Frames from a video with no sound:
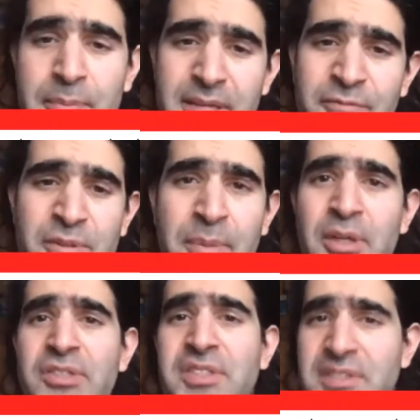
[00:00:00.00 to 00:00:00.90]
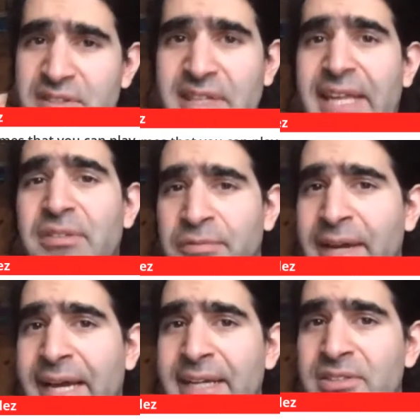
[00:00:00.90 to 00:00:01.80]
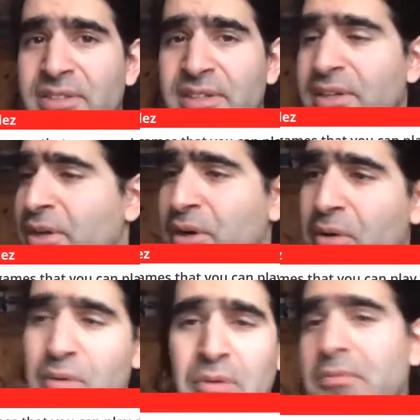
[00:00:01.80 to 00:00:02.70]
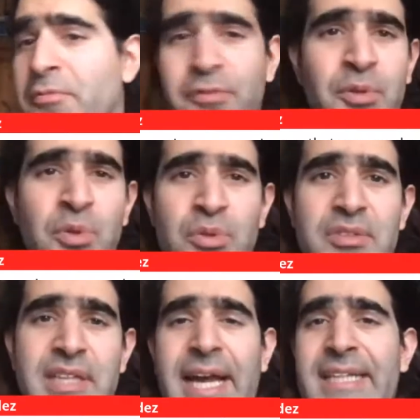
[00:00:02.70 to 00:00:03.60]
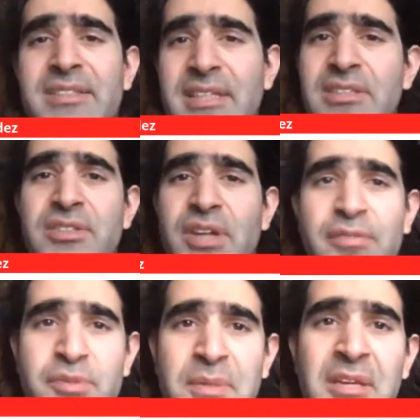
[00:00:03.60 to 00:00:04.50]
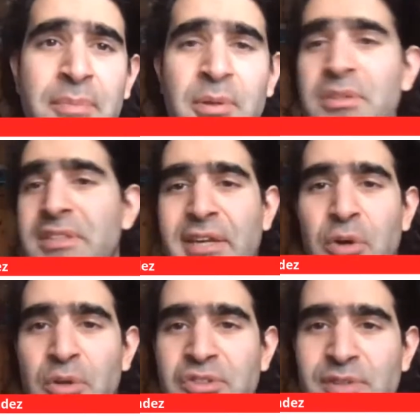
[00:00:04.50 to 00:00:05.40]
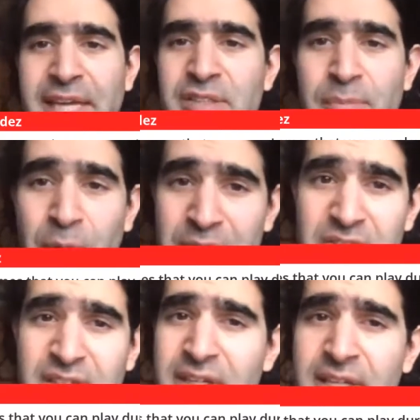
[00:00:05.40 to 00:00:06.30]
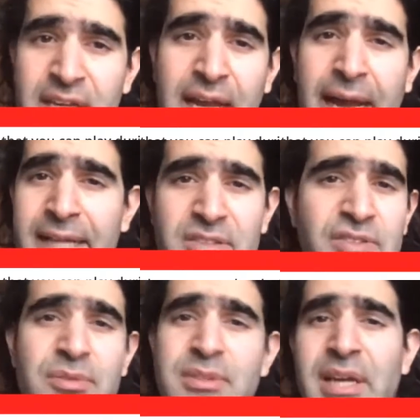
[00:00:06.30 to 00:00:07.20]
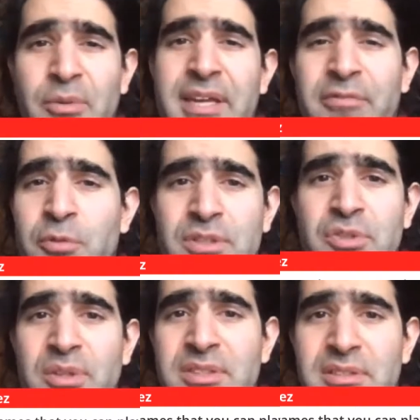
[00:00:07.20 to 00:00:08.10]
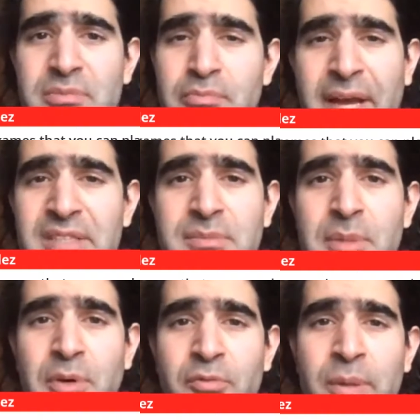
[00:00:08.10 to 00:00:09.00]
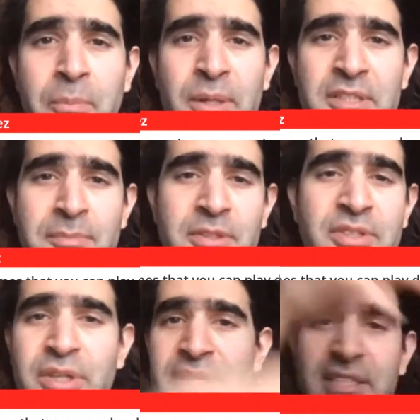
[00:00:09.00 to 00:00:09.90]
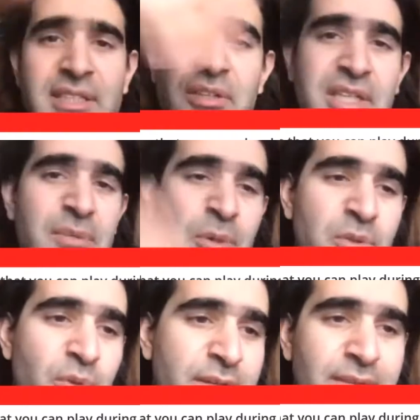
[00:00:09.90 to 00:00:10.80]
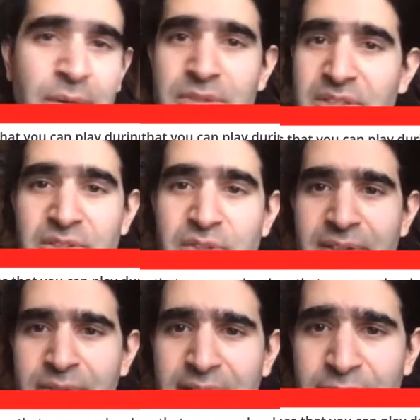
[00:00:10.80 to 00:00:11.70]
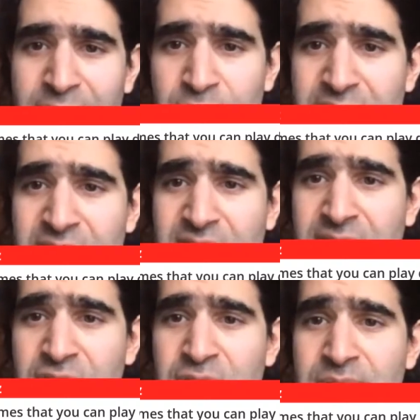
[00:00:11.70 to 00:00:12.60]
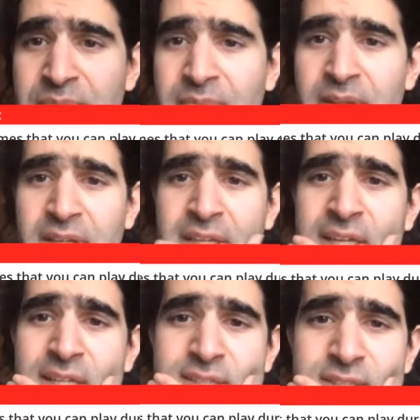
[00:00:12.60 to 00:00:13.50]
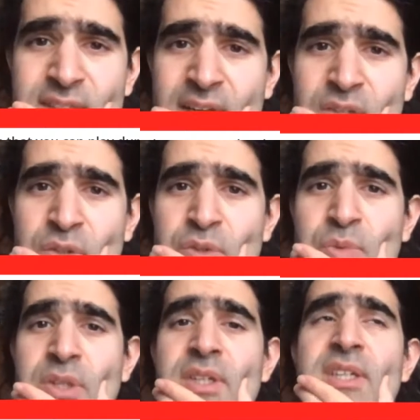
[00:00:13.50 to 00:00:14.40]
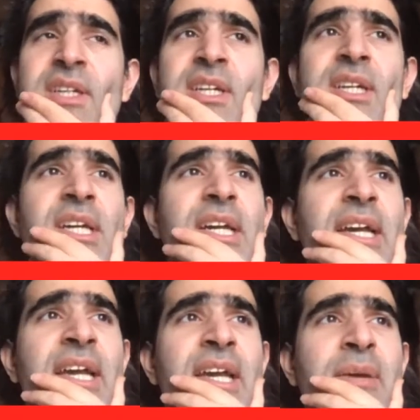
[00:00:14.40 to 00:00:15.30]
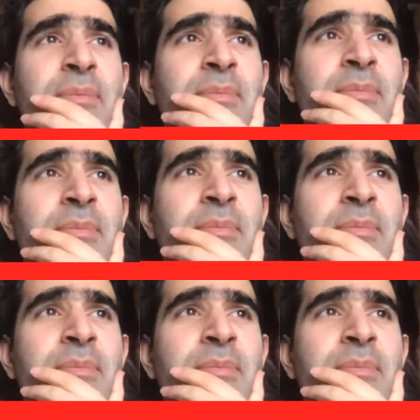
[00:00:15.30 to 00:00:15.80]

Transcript: if the person saying the fact fooled at least half the people, they also get a point. And so that way everyone's got maximum of 1 point per turn, and then you keep on going round until you arrive at your destination. That could work. You